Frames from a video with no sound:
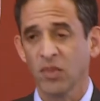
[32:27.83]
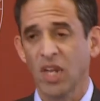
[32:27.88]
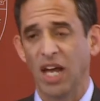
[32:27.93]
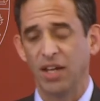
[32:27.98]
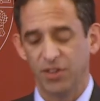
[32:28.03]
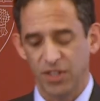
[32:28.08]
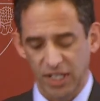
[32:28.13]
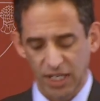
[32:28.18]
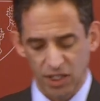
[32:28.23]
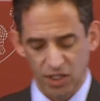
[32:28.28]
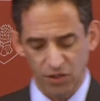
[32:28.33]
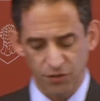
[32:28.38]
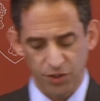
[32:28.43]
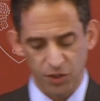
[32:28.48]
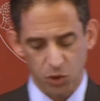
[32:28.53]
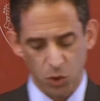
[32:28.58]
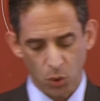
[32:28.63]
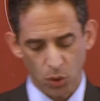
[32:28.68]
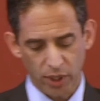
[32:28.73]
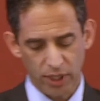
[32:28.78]
At the end of
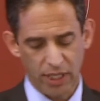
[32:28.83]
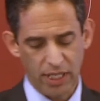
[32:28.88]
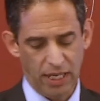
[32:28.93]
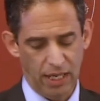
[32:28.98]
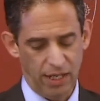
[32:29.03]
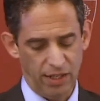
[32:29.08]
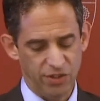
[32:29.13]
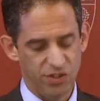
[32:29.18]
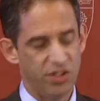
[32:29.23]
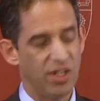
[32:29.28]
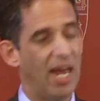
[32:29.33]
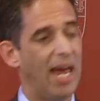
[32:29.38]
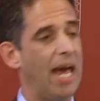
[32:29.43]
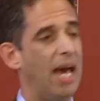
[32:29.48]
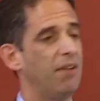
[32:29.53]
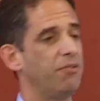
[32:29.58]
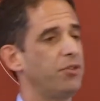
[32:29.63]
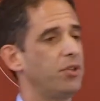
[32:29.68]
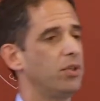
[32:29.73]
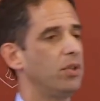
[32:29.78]
a tort case,
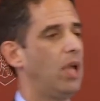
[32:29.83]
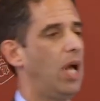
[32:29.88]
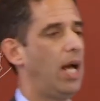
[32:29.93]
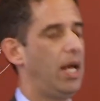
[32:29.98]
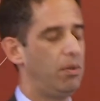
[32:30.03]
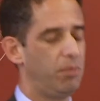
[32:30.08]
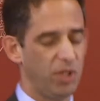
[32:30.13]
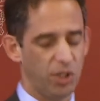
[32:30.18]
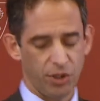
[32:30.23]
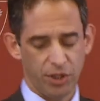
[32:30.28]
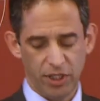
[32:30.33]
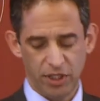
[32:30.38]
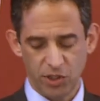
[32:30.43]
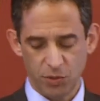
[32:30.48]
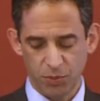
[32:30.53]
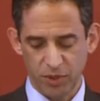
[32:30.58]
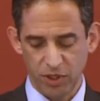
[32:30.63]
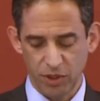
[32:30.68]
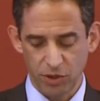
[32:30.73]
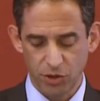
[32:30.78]
after liability
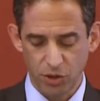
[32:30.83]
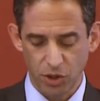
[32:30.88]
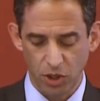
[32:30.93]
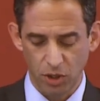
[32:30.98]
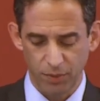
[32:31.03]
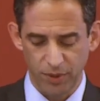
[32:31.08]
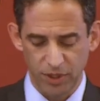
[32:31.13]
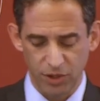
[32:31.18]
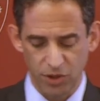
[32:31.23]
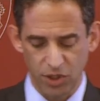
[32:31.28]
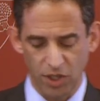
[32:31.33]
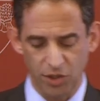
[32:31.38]
has been determined,